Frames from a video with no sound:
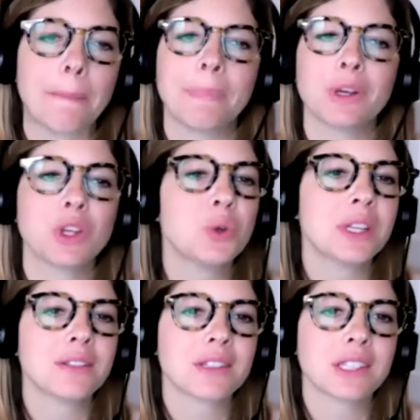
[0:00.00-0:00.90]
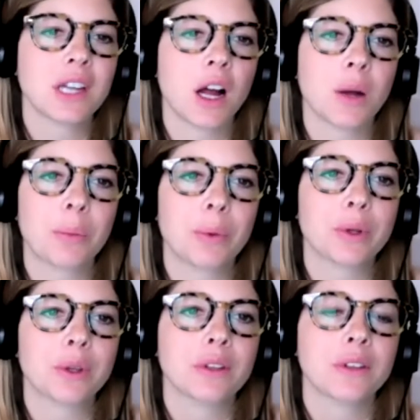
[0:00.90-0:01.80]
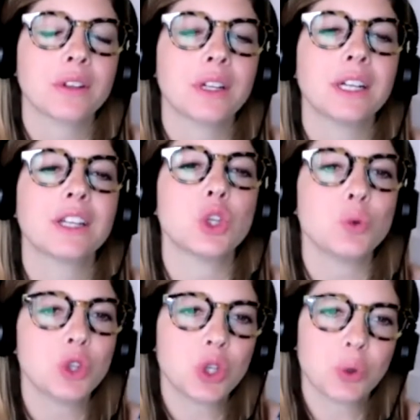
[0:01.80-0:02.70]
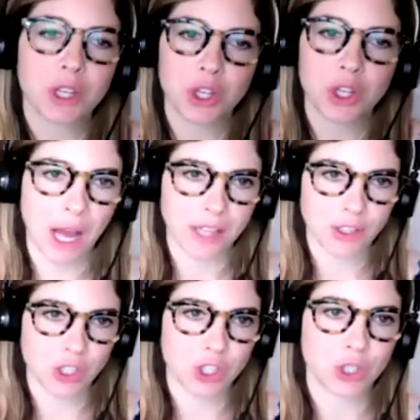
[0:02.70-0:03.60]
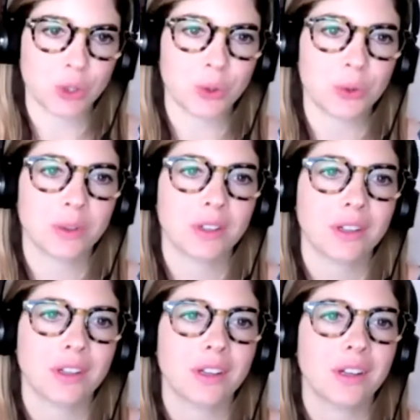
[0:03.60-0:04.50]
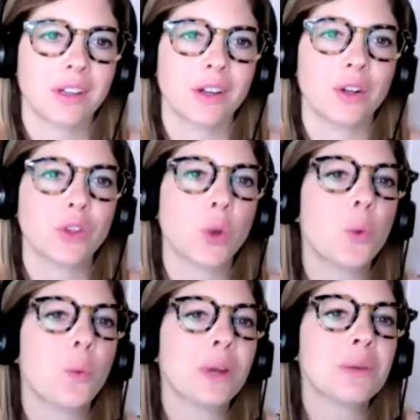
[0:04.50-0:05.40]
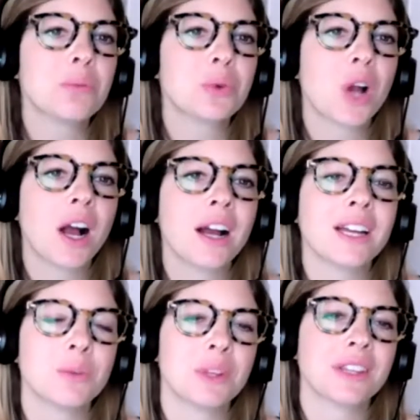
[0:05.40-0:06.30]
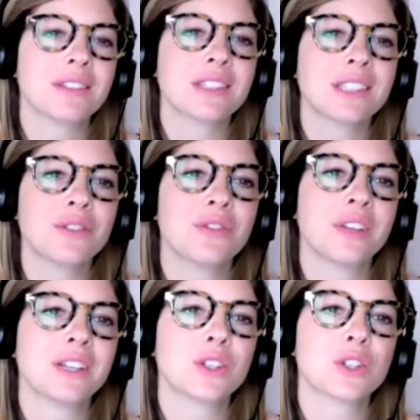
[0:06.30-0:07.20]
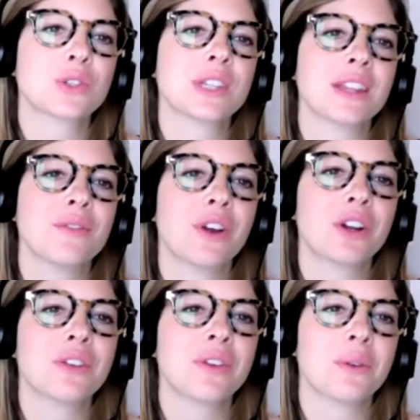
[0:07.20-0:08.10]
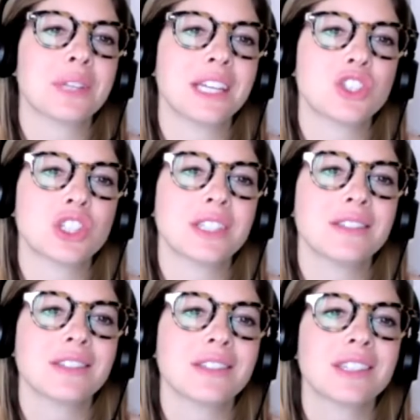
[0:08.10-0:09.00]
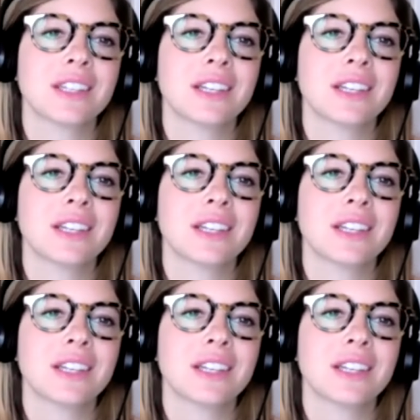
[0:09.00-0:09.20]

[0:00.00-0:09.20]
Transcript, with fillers: But you didn't stop. You knew what you had to do. Though the wind pried with its stiff fingers at the very foundations,